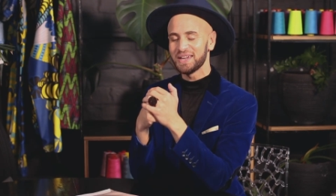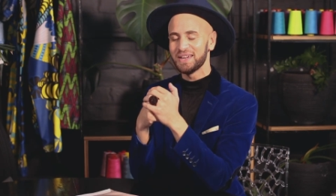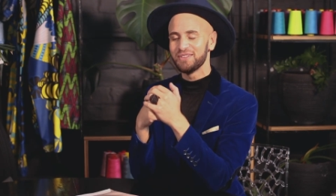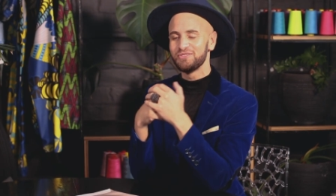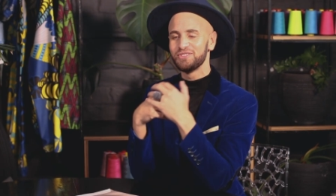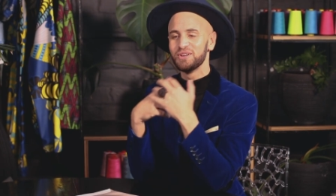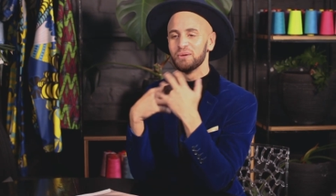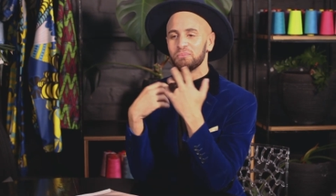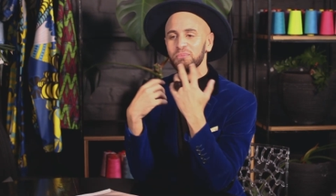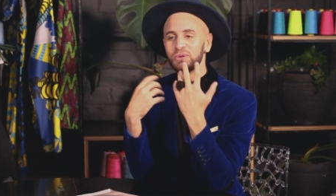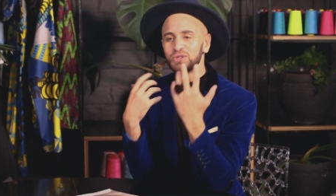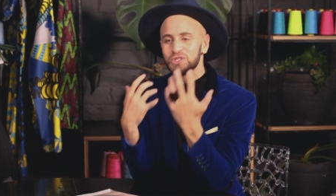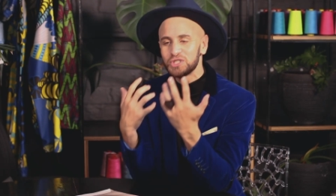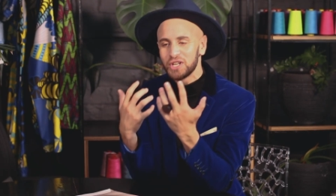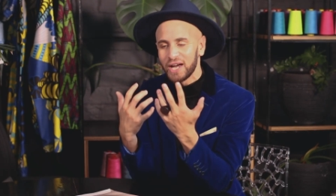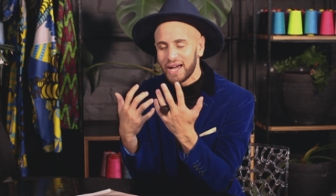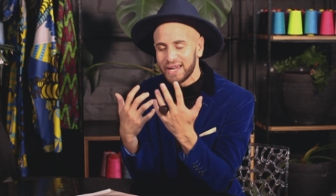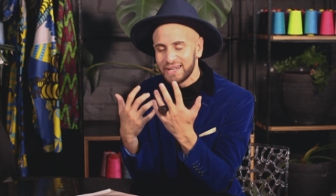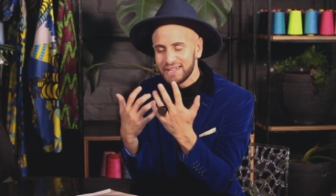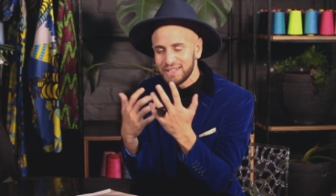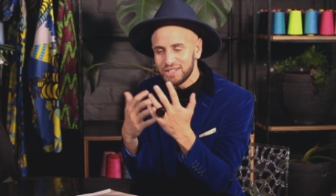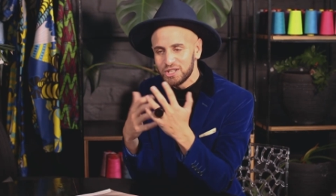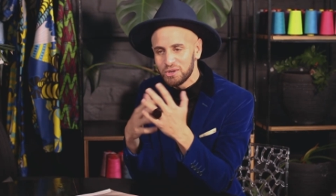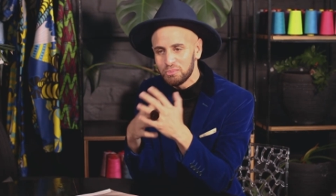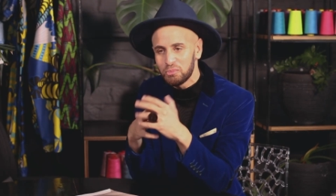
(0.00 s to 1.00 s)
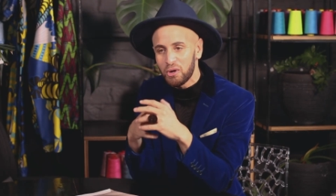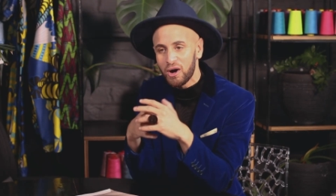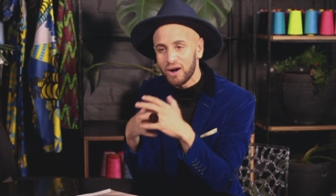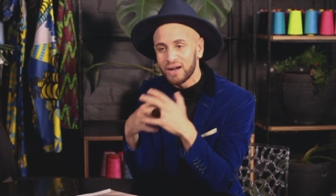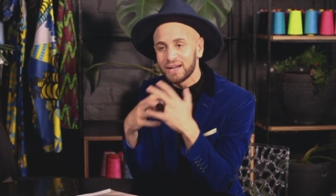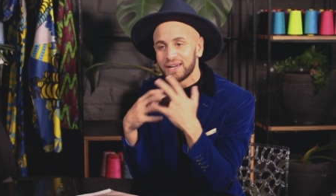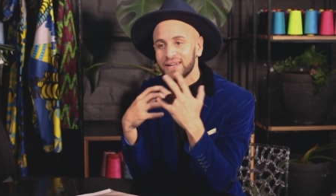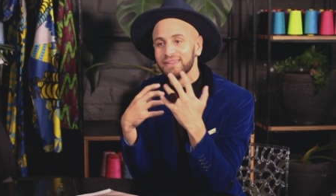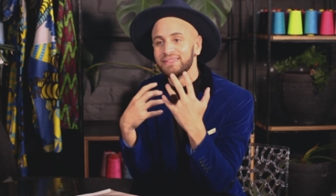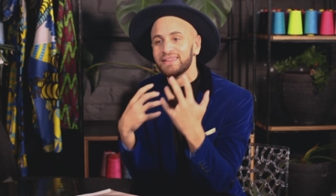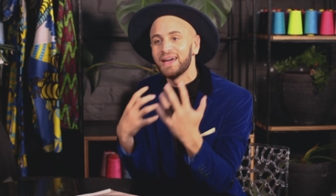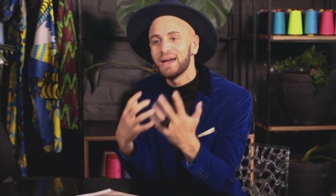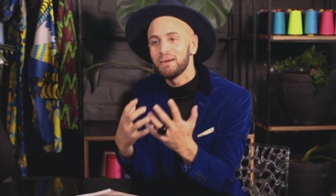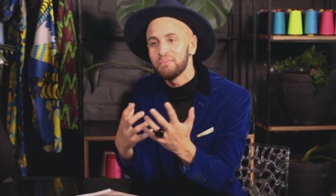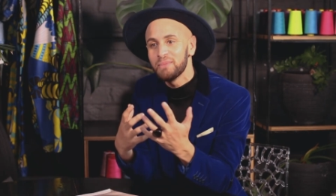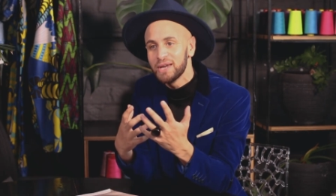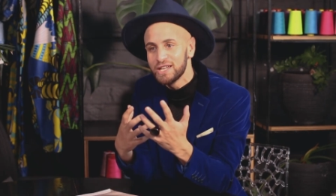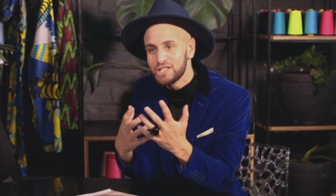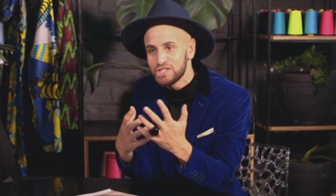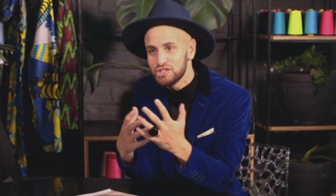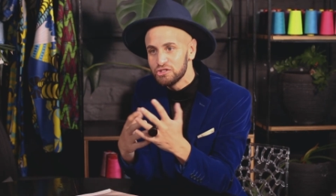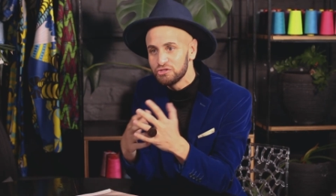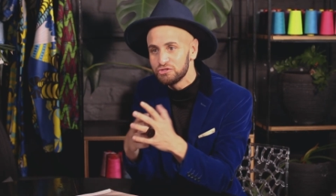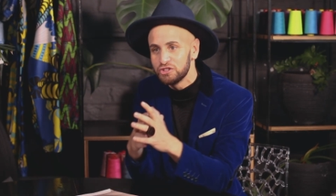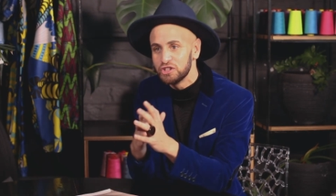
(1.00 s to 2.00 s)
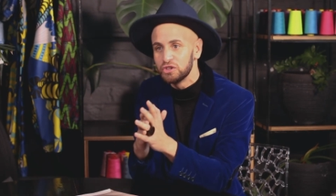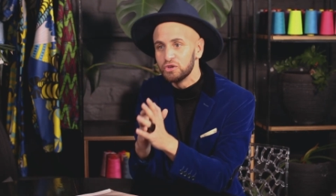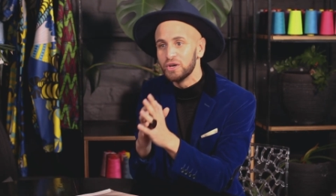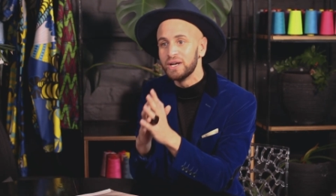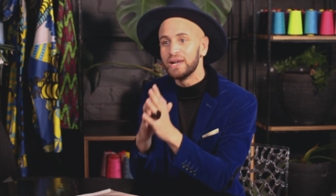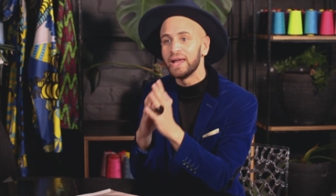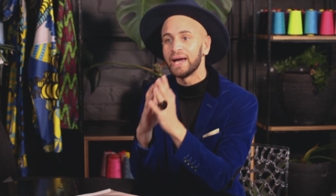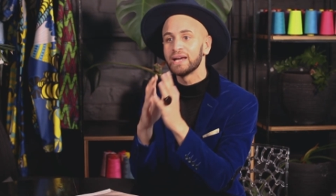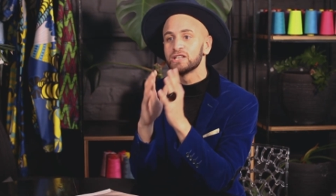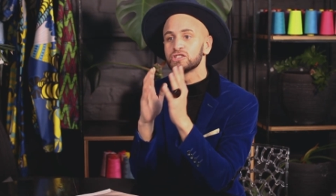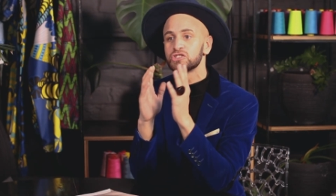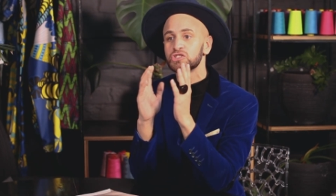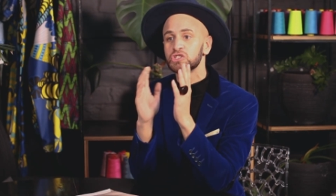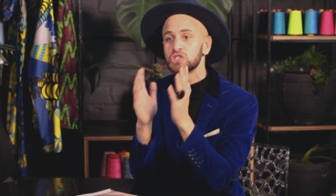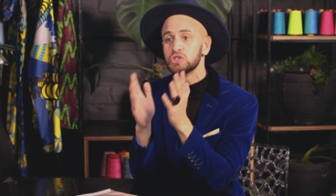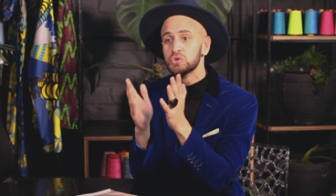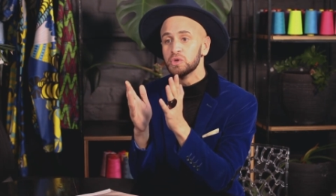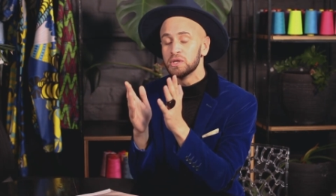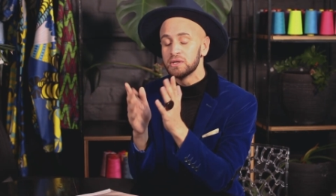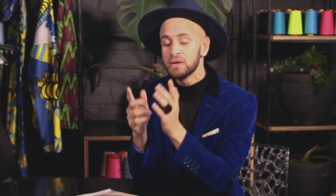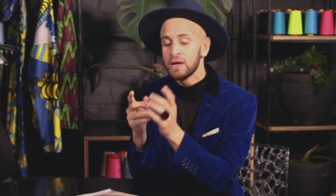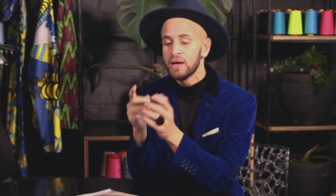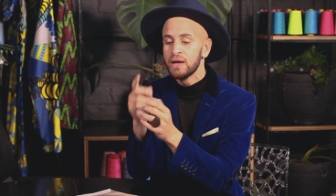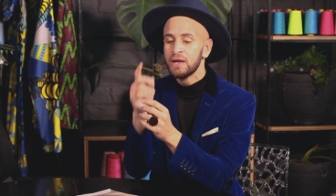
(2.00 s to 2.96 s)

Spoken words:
If you put your hand in your pocket and that makes you feel relaxed, do it.